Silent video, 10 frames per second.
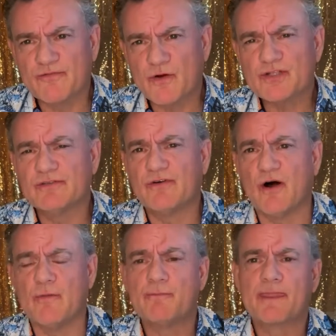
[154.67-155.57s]
first of
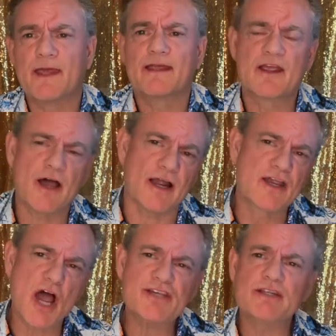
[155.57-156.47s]
all, a
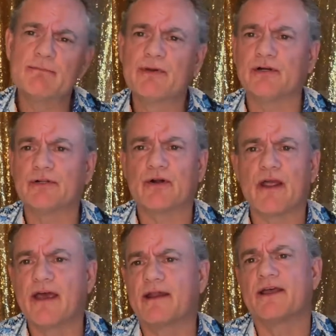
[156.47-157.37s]
custom builder
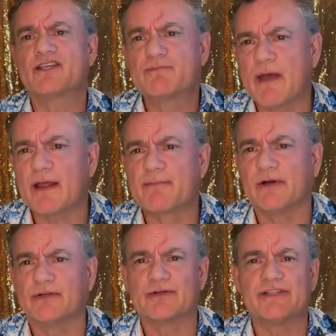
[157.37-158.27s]
and a spec
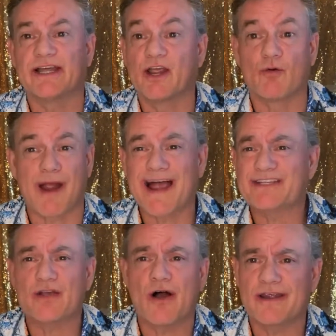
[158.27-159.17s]
builder is like grass
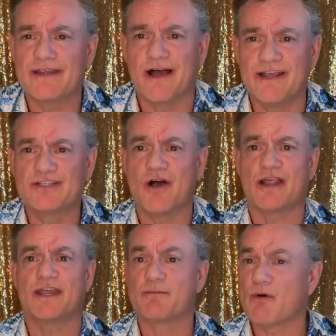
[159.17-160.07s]
hockey, ice
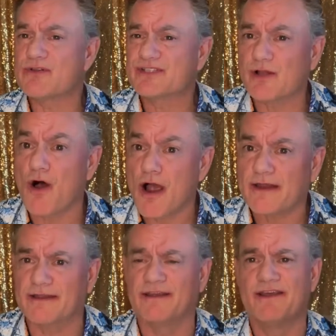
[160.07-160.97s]
hockey, both still
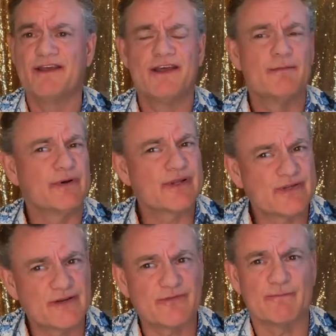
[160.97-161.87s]
hockey, but they're
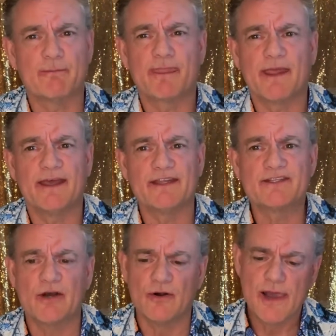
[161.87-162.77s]
different. And
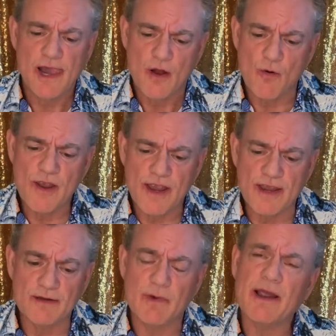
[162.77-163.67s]
so,
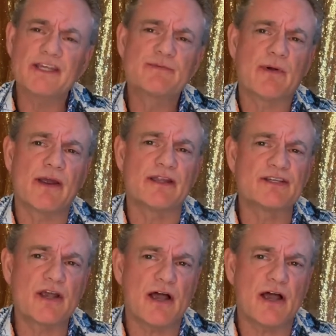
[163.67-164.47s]
in my experience,